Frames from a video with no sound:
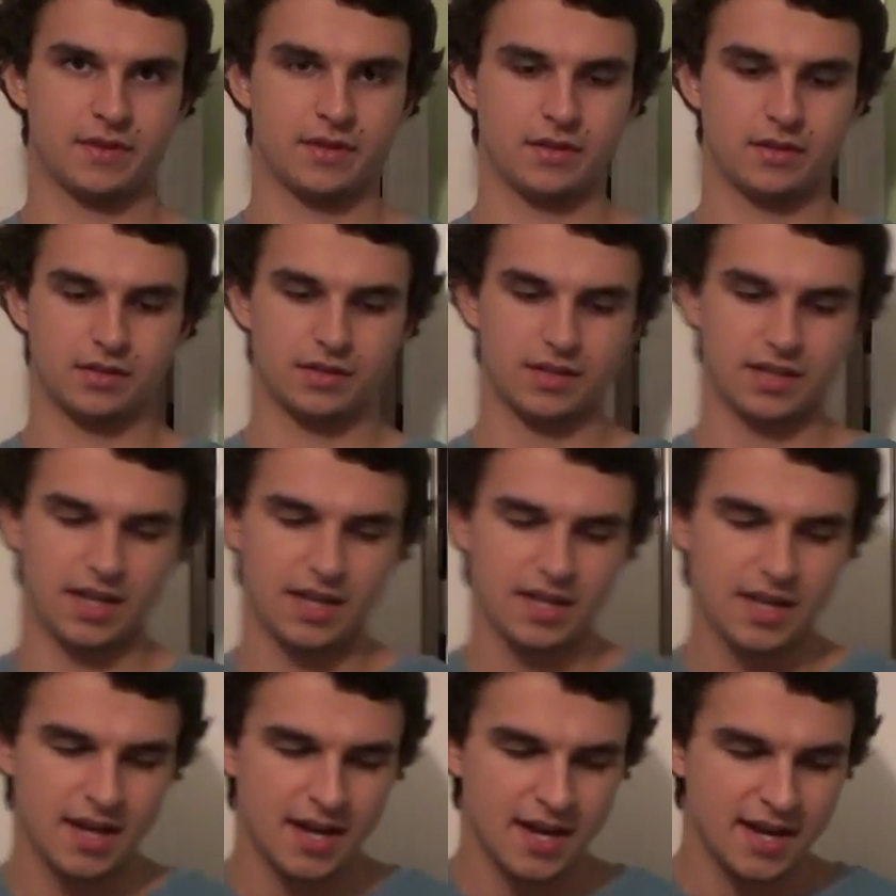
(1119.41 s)

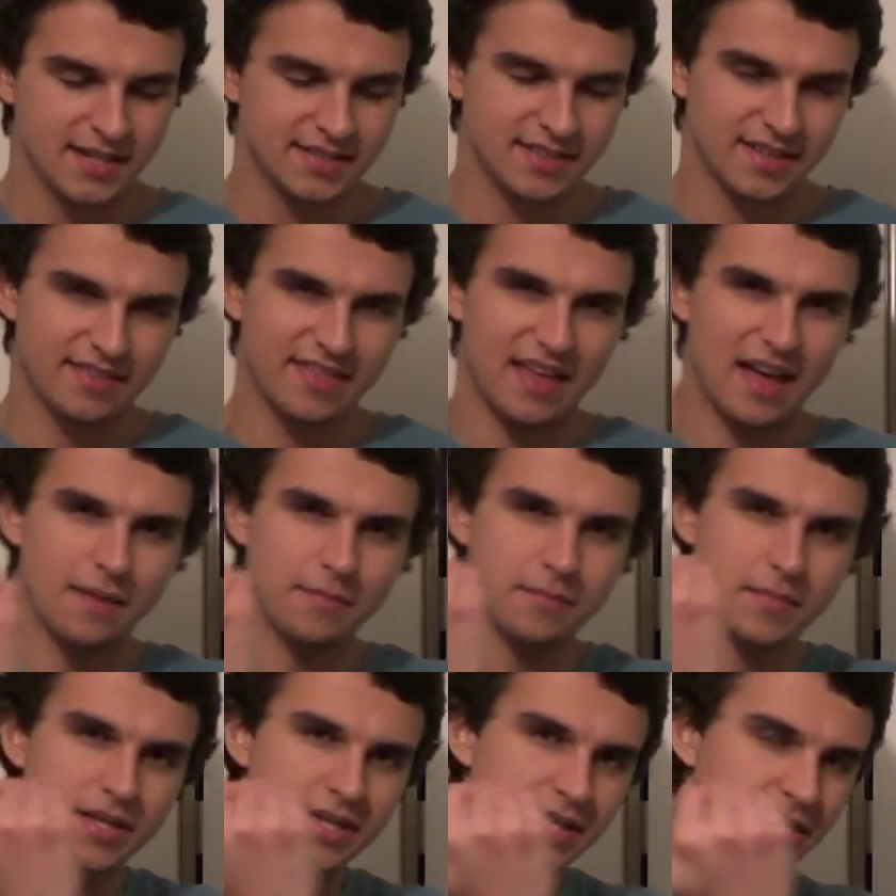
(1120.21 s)
Okay, so
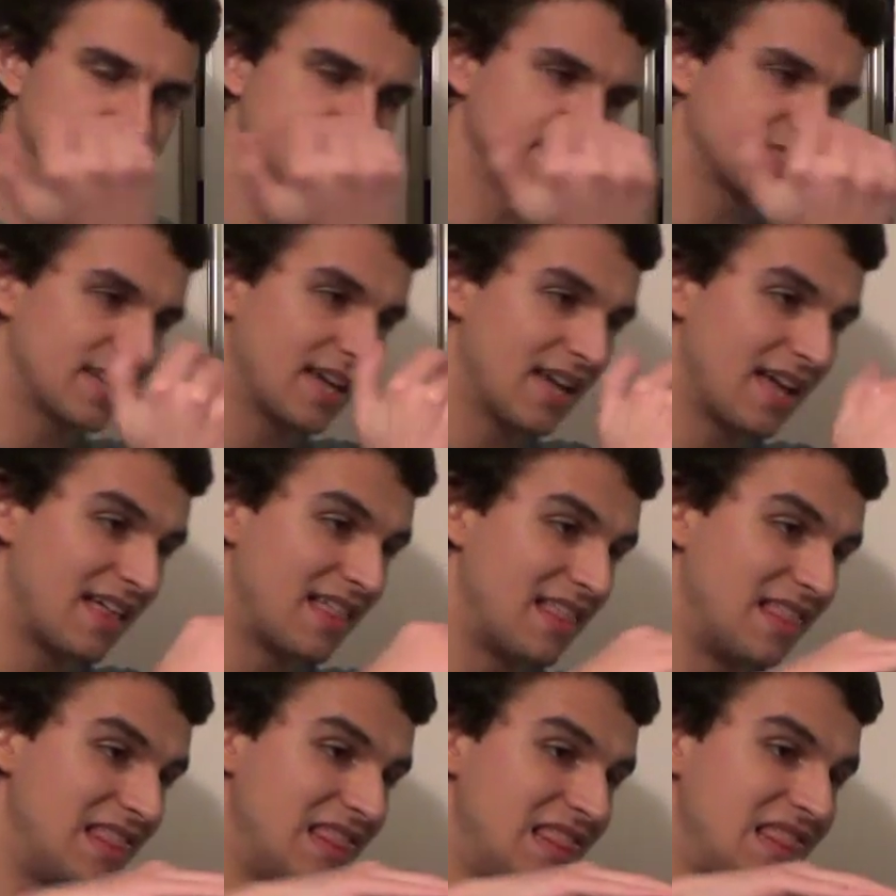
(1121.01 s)
that means
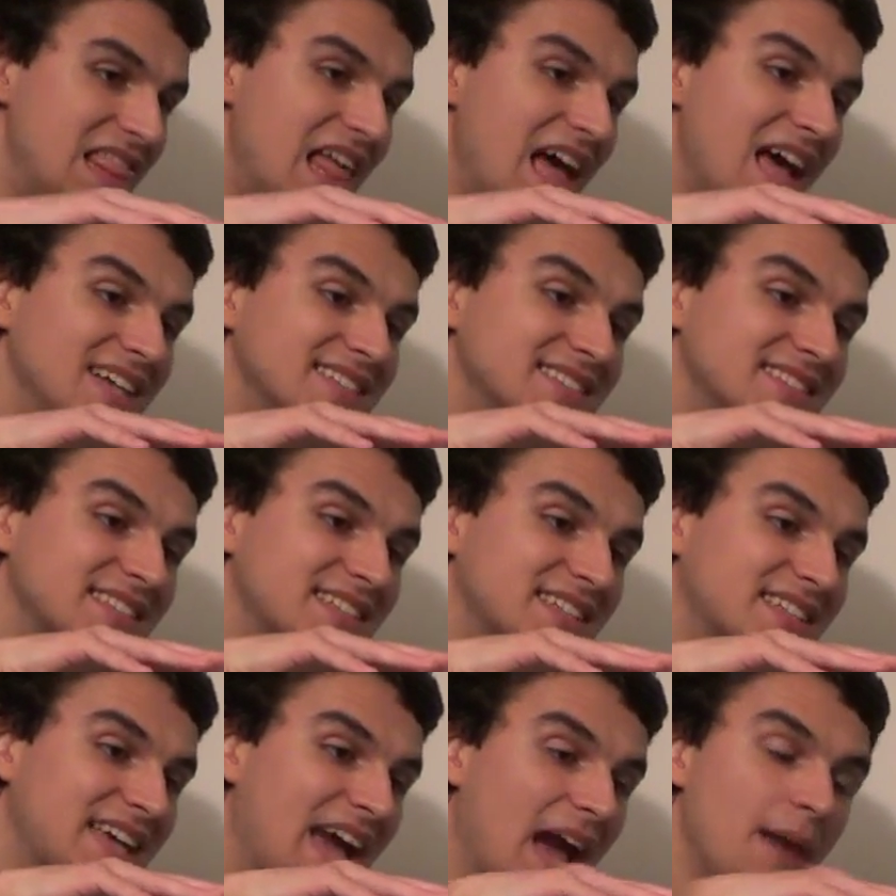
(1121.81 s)

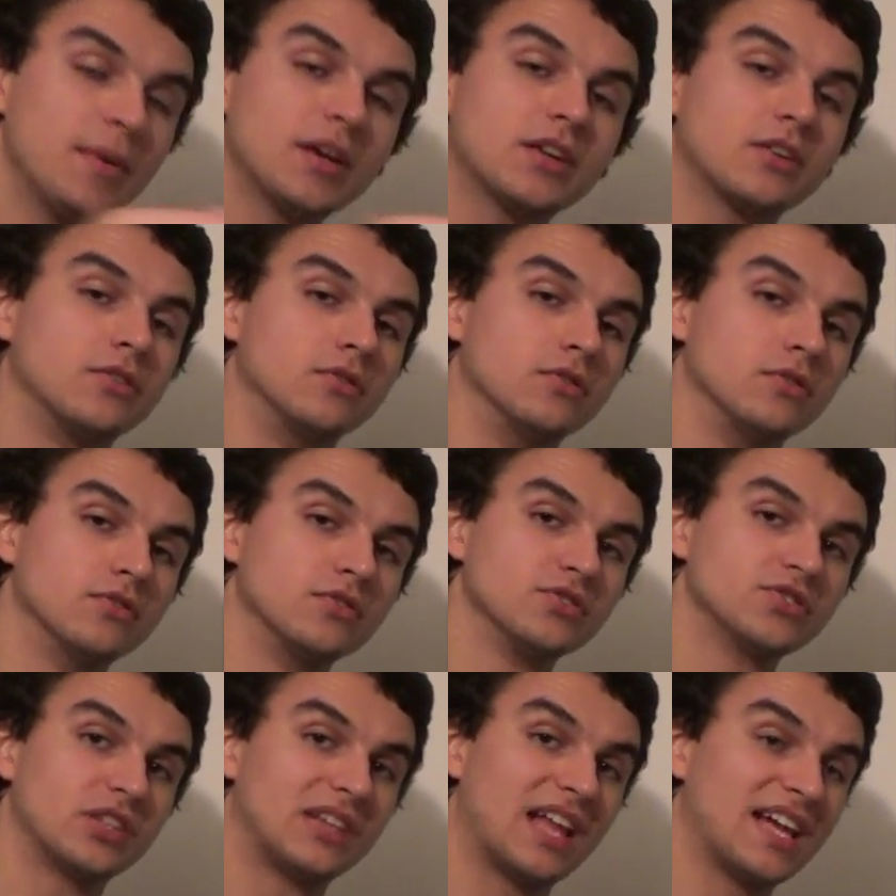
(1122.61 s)
less
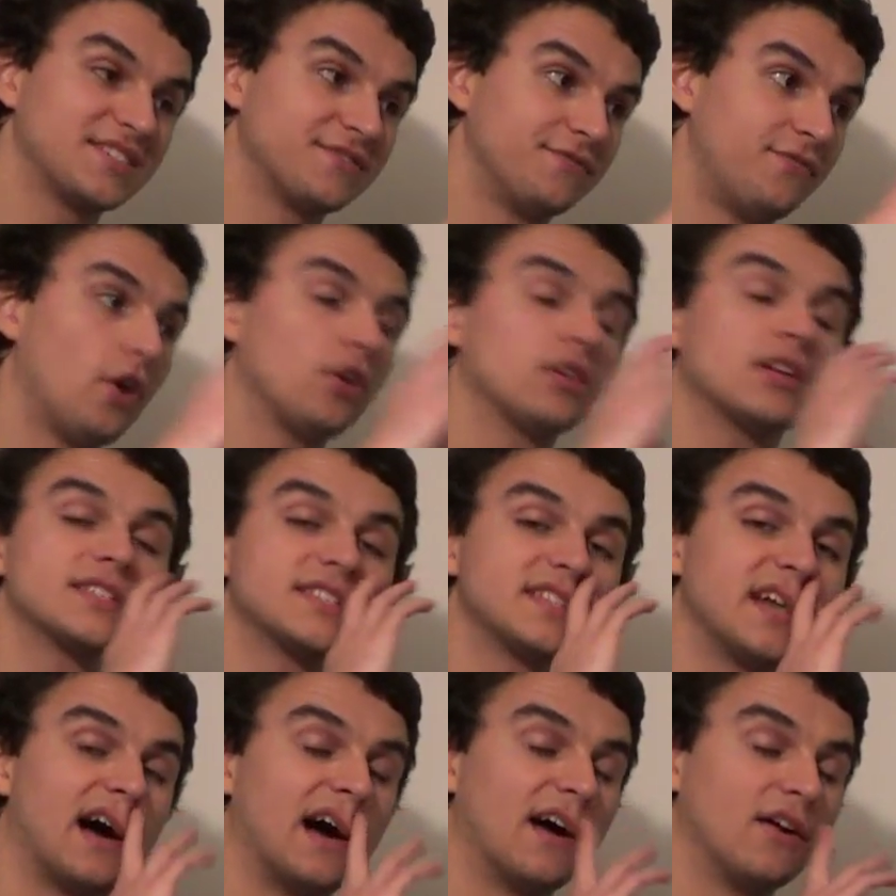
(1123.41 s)
chemicals, less
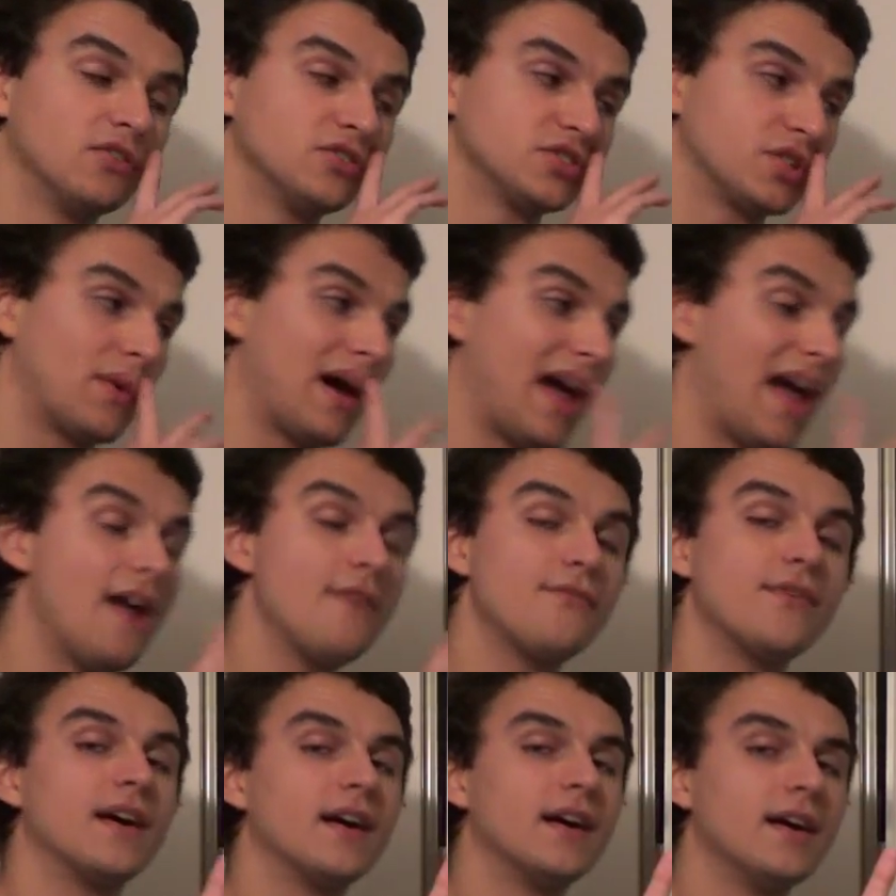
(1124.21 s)
volatiles, or
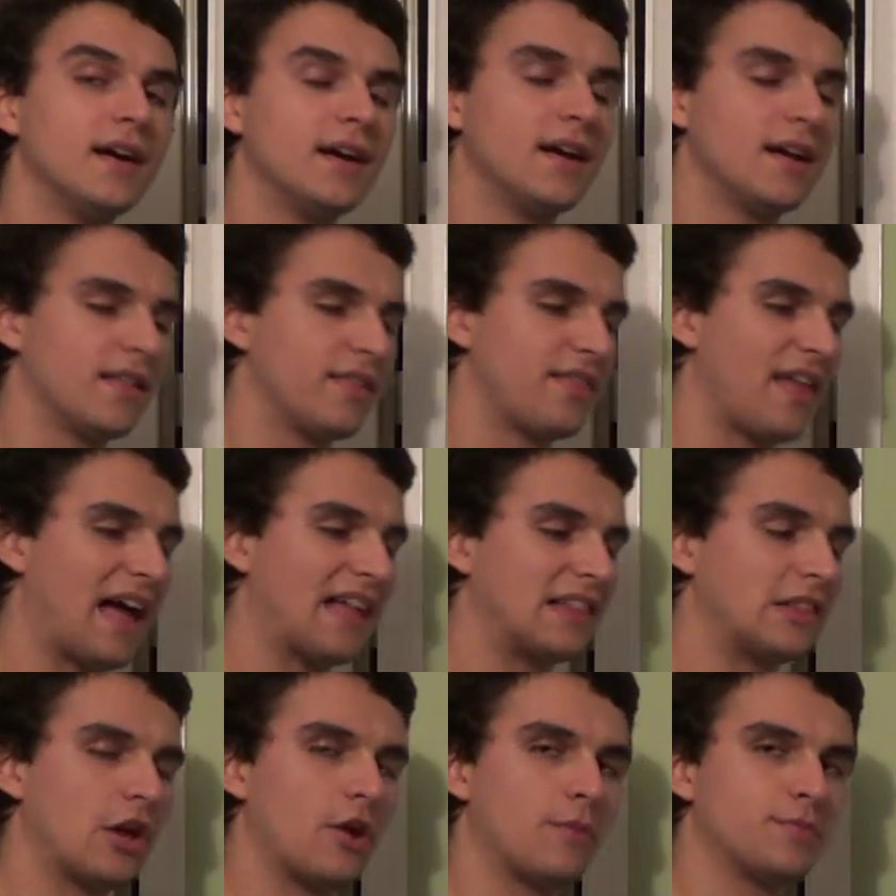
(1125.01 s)
whatever
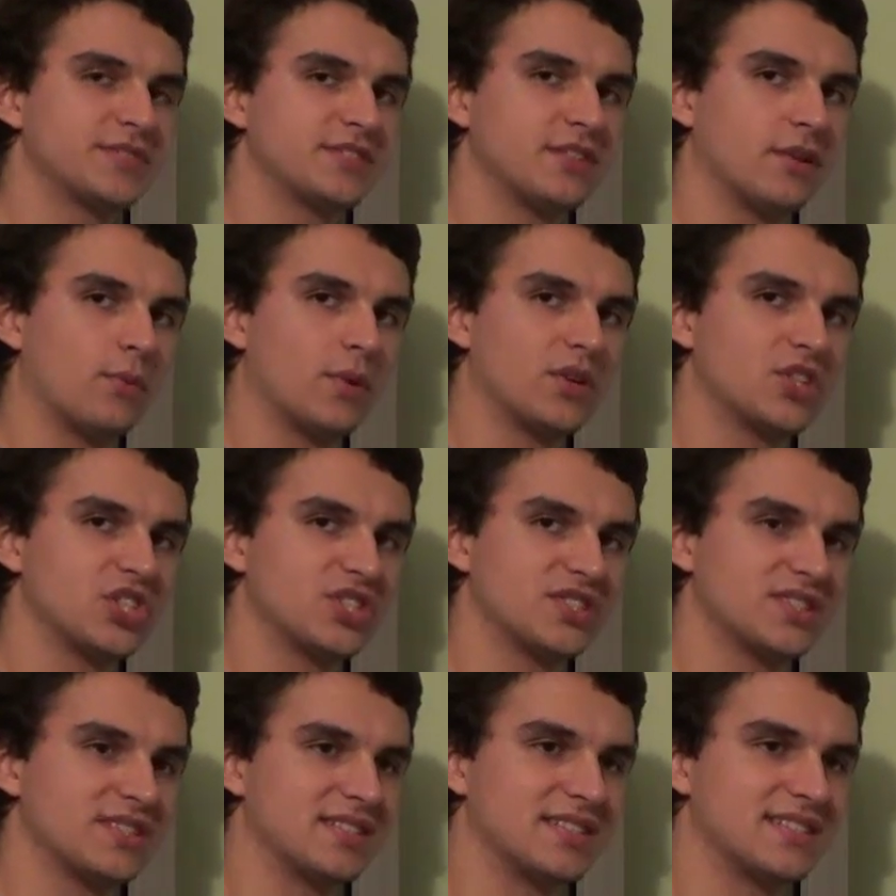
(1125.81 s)
that lobster
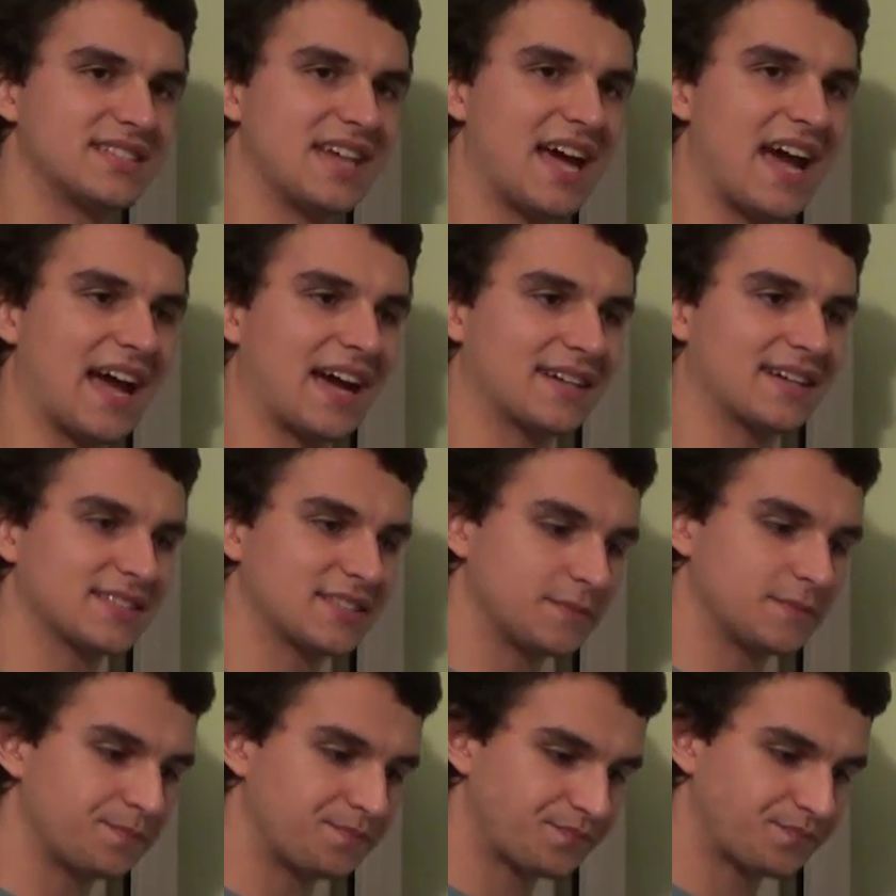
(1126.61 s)
wishes to detect,